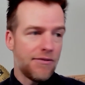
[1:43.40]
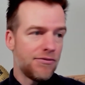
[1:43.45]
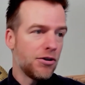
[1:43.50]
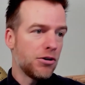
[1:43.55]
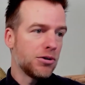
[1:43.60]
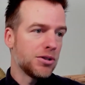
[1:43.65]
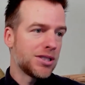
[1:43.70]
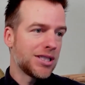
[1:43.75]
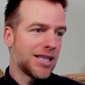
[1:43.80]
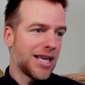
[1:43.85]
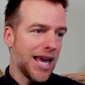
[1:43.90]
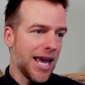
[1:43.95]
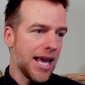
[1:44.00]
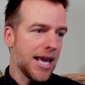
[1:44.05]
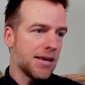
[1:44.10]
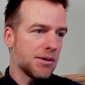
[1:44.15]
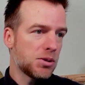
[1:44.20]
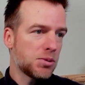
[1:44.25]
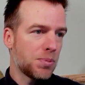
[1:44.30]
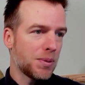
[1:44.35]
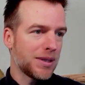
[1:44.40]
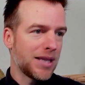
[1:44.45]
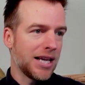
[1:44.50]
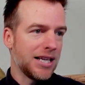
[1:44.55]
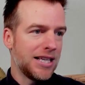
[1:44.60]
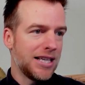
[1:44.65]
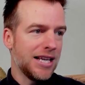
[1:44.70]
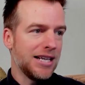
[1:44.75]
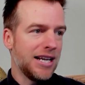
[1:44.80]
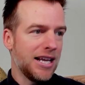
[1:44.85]
of those games, but
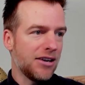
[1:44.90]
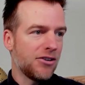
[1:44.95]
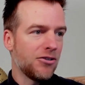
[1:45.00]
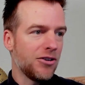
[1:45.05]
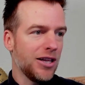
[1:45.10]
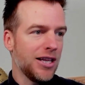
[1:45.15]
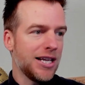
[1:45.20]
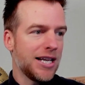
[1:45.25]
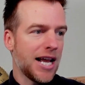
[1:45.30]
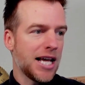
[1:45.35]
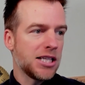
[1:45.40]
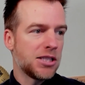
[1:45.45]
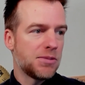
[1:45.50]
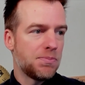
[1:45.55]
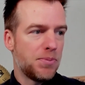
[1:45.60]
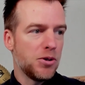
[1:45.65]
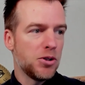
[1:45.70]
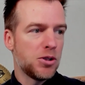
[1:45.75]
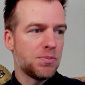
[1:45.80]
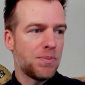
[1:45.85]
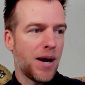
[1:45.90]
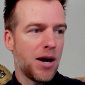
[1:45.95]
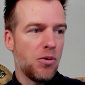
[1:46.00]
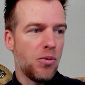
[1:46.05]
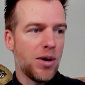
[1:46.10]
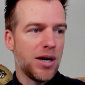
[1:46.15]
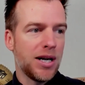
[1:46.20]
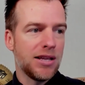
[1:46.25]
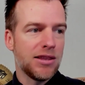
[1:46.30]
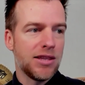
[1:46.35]
they did get a really nice boost by
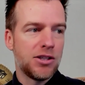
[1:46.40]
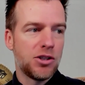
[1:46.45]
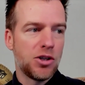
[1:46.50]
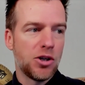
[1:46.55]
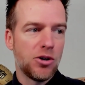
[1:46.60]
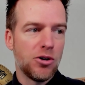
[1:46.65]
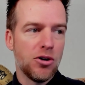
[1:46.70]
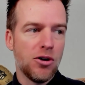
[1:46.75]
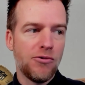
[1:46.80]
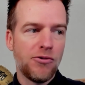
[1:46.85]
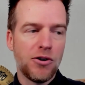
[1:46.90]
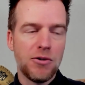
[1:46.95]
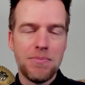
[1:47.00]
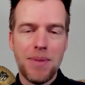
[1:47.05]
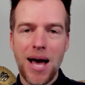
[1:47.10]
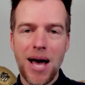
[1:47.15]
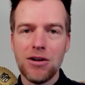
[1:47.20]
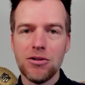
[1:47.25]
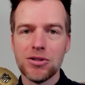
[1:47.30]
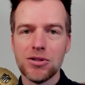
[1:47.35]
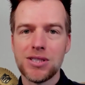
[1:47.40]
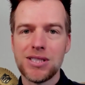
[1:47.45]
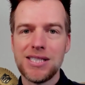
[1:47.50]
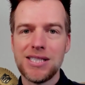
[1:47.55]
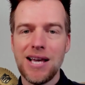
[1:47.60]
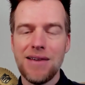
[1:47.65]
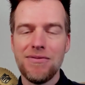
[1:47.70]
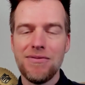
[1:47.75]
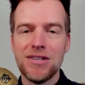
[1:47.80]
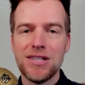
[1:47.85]
winning the turnover battle
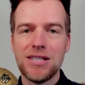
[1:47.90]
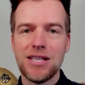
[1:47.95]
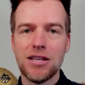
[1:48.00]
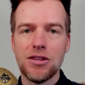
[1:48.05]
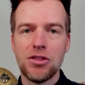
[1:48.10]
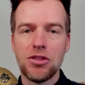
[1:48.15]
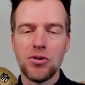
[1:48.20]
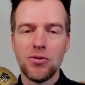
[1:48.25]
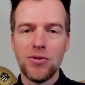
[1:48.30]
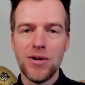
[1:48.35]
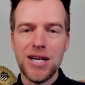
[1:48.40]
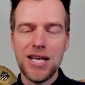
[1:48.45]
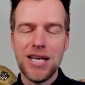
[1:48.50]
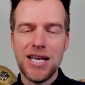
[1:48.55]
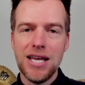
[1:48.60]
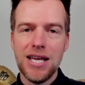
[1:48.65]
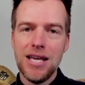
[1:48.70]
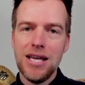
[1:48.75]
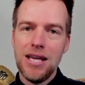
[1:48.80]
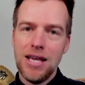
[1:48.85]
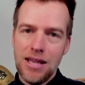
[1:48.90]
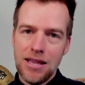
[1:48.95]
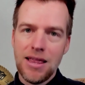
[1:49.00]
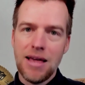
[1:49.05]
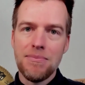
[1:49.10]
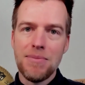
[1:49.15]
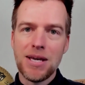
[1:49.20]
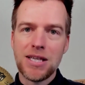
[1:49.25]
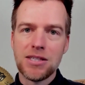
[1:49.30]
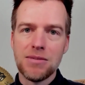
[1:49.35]
7 to 3
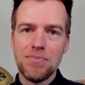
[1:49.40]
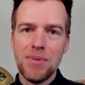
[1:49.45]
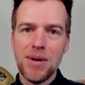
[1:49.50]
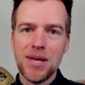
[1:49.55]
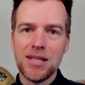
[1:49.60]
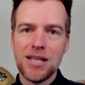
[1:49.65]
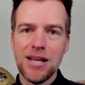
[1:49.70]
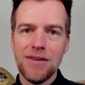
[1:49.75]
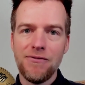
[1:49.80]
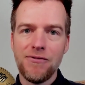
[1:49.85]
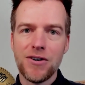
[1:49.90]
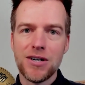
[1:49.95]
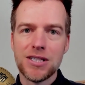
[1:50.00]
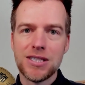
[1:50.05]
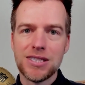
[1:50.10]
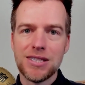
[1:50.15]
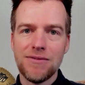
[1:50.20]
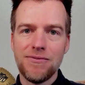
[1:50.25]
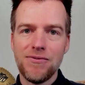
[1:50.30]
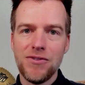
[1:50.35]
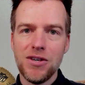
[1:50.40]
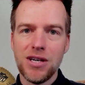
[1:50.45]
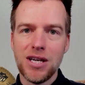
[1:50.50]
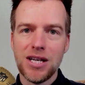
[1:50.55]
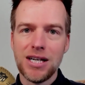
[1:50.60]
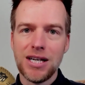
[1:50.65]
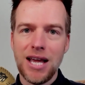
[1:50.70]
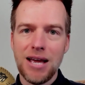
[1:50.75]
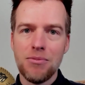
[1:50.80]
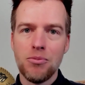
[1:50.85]
that makes a big difference if you
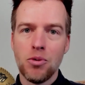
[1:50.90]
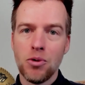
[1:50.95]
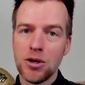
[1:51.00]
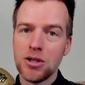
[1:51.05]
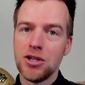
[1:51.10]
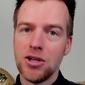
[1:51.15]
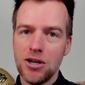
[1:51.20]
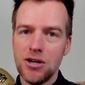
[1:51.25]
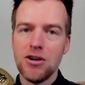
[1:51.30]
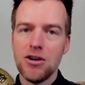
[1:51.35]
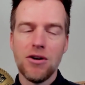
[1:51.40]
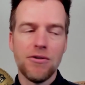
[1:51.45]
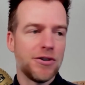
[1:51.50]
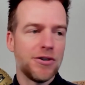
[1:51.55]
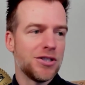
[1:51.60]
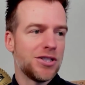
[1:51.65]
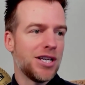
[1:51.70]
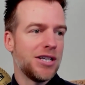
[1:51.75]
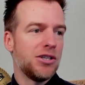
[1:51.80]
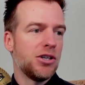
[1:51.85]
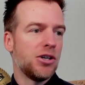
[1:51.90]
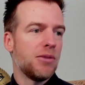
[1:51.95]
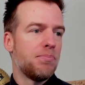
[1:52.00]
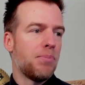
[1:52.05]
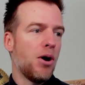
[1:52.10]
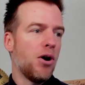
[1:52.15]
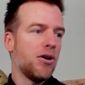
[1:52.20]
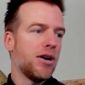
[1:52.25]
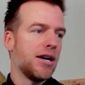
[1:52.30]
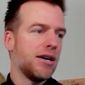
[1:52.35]
can get more turnovers than your
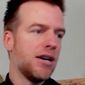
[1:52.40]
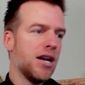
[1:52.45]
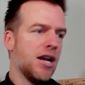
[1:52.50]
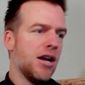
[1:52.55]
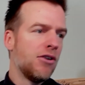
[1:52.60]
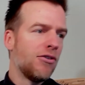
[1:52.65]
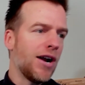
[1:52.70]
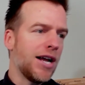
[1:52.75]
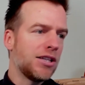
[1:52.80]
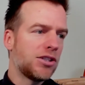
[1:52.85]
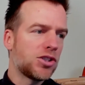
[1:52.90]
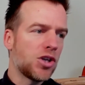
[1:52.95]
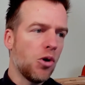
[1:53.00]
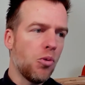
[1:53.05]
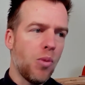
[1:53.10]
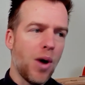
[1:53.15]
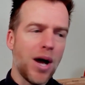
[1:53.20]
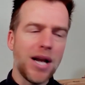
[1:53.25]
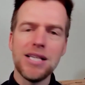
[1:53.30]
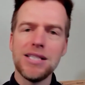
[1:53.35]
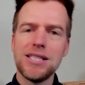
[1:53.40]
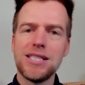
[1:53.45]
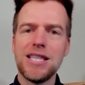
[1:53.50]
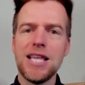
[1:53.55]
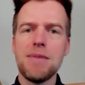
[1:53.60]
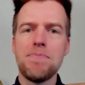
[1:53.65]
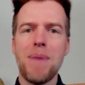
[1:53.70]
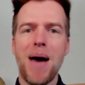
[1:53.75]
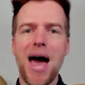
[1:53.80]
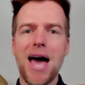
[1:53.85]
opponent, right? So, what is
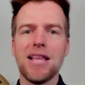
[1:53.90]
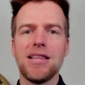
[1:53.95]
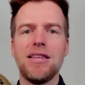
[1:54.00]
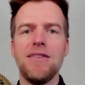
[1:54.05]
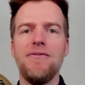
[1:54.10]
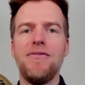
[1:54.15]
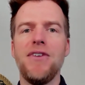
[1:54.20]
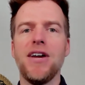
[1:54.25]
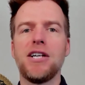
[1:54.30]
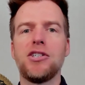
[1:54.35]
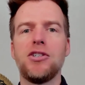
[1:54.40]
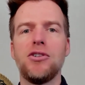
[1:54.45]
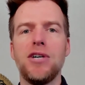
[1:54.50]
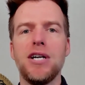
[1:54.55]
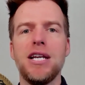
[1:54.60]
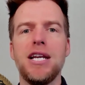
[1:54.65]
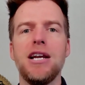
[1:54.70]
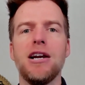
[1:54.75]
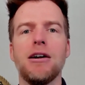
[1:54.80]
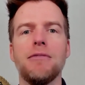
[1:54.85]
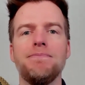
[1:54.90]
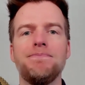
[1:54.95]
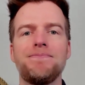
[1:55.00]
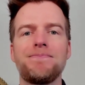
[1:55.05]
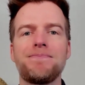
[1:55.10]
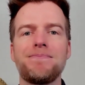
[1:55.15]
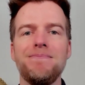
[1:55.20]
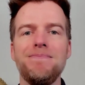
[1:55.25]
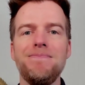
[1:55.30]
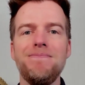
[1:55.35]
the path to victory here
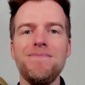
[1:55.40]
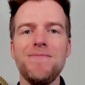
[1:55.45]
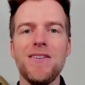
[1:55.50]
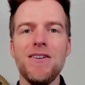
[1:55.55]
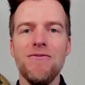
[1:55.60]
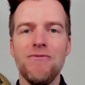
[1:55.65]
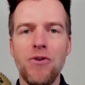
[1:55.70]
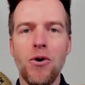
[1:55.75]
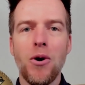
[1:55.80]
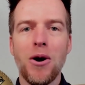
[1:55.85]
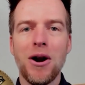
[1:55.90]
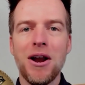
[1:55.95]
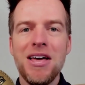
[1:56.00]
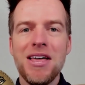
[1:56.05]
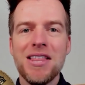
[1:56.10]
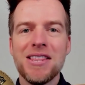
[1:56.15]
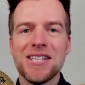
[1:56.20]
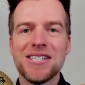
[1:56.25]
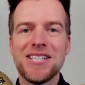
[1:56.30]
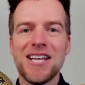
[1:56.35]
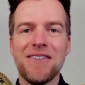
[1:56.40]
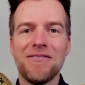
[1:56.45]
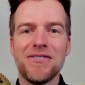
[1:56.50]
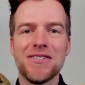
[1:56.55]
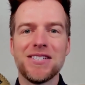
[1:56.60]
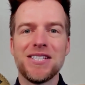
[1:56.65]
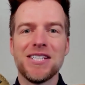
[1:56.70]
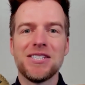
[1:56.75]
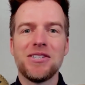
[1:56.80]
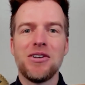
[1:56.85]
for the San
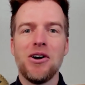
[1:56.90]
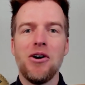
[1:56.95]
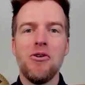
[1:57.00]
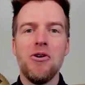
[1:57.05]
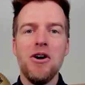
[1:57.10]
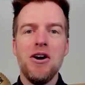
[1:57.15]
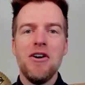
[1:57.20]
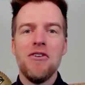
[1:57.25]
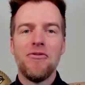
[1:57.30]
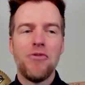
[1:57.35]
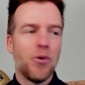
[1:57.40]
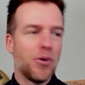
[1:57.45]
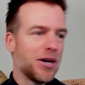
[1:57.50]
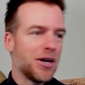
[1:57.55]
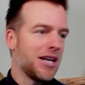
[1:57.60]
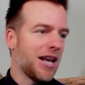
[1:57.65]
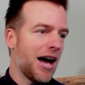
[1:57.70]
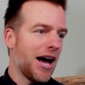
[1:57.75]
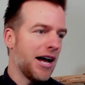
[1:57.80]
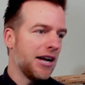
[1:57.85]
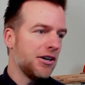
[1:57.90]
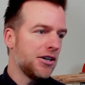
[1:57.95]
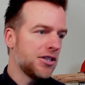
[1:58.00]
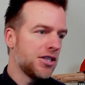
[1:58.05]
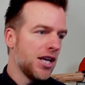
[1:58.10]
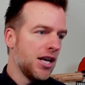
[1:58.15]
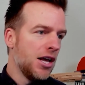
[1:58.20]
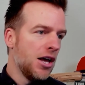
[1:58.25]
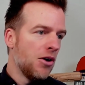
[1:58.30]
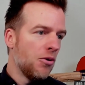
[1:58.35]
Francisco
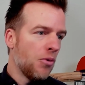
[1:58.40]
49ers?